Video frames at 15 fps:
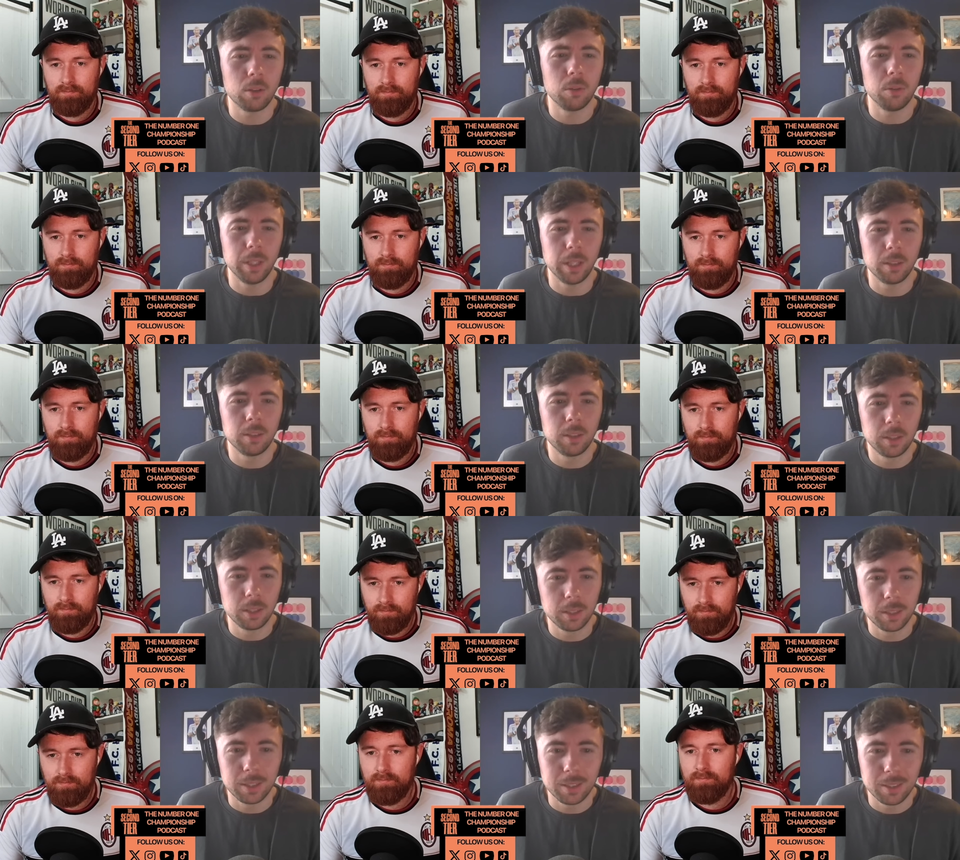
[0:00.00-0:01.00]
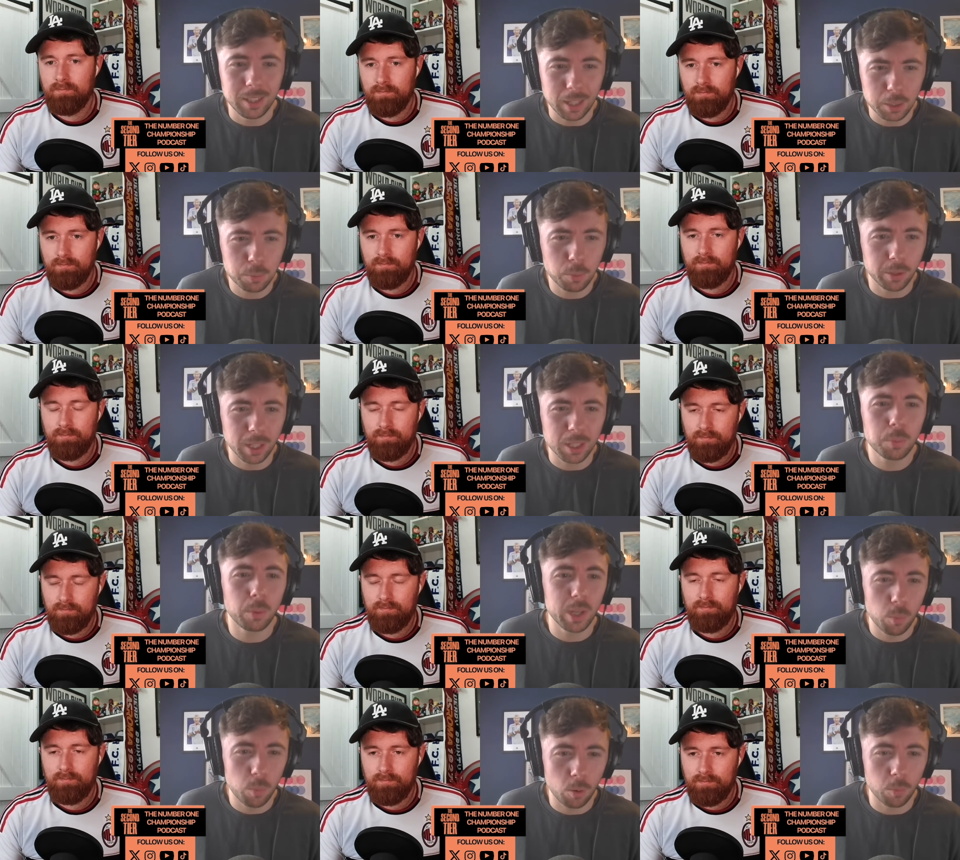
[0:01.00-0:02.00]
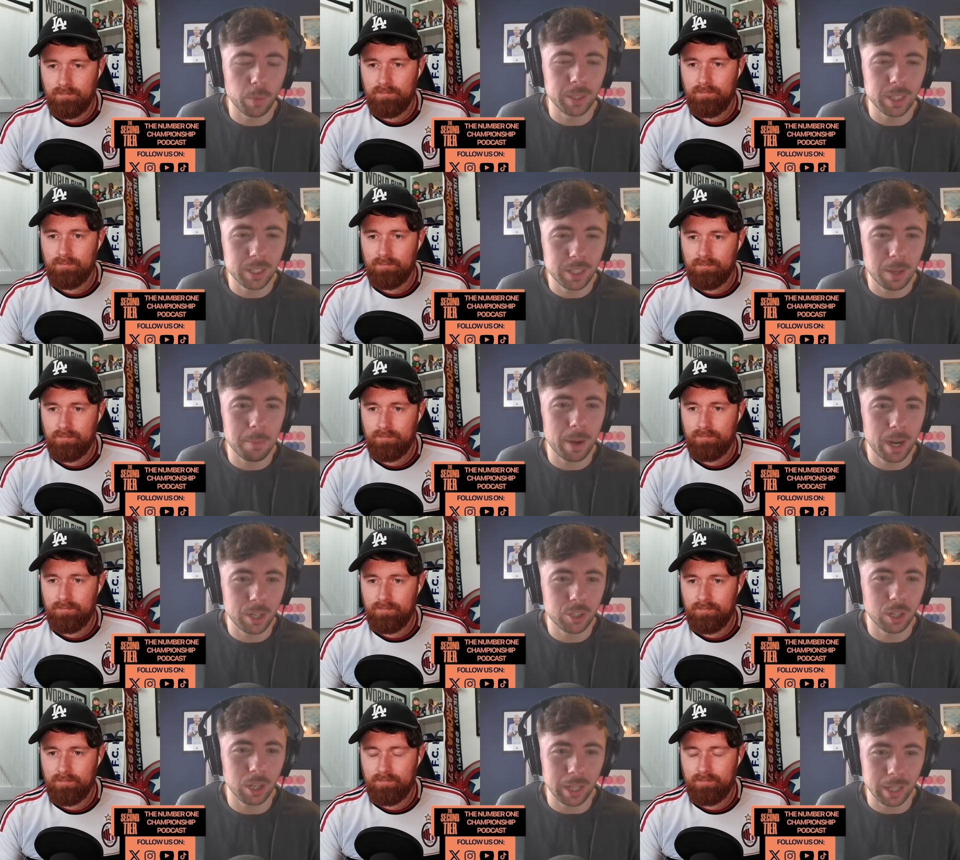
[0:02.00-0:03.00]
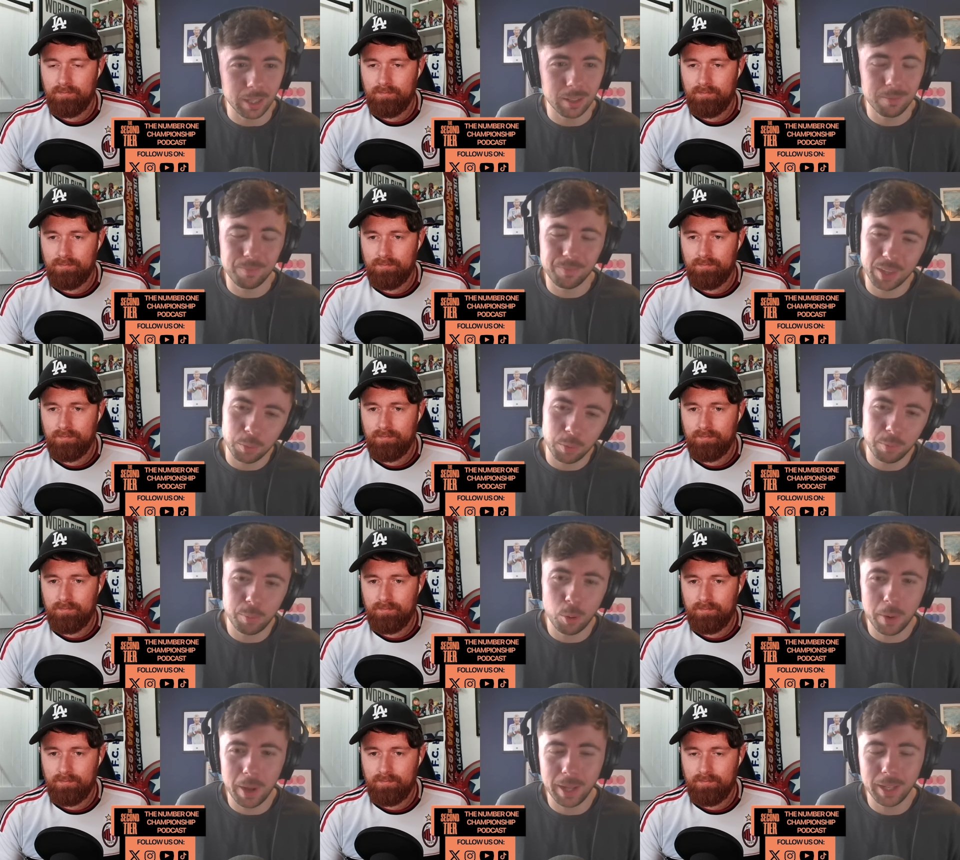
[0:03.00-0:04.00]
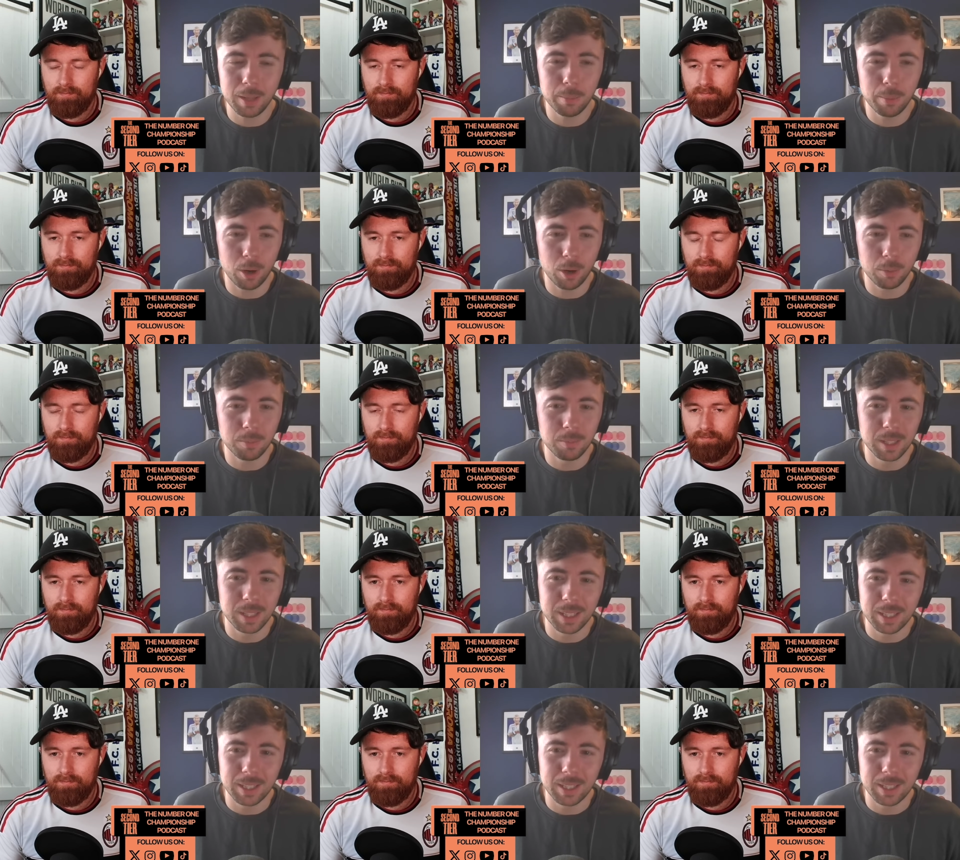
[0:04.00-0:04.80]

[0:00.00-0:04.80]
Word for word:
Speaker 1: go on then. Mm. That's what that's what you want when you see a manager link. With Paul Heckingbottom,